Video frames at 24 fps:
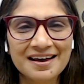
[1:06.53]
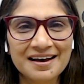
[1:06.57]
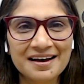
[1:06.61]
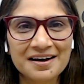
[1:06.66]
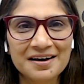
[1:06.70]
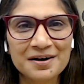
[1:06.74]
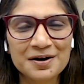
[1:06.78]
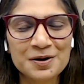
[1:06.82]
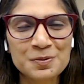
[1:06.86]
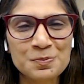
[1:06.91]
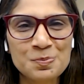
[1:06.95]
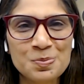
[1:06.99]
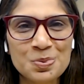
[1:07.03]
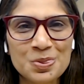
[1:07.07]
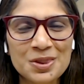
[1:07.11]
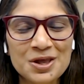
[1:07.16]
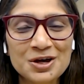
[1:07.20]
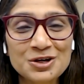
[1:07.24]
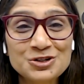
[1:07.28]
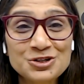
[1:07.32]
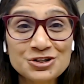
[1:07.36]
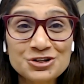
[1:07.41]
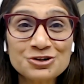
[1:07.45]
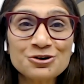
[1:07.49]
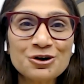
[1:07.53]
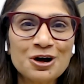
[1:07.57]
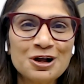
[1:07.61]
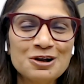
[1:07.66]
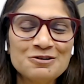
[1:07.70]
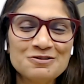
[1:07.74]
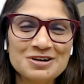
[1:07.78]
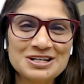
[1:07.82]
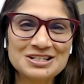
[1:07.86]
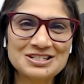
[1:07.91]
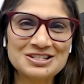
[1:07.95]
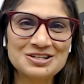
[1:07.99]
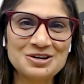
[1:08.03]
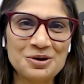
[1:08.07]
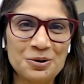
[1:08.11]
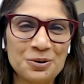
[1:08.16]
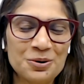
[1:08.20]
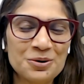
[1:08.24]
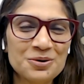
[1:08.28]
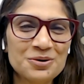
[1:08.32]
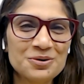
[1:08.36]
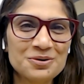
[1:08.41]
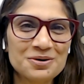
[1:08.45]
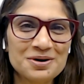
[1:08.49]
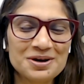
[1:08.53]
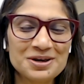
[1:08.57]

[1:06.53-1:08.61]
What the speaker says: Did you always know